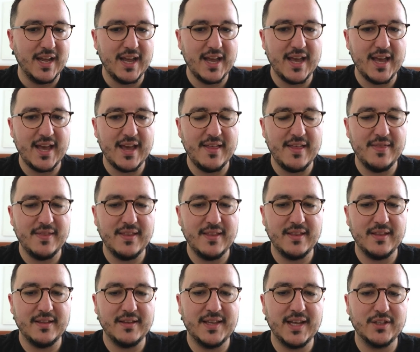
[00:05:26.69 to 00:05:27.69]

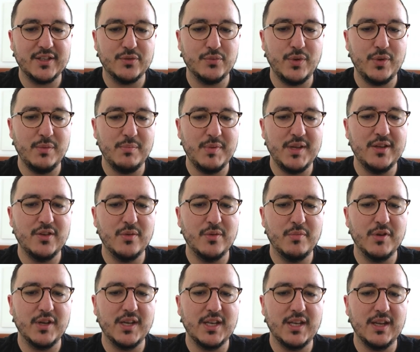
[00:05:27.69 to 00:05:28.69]
And that will be the
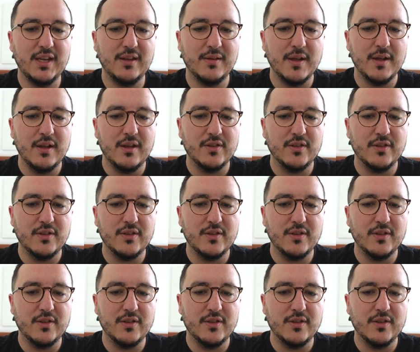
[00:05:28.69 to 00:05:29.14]
beginning.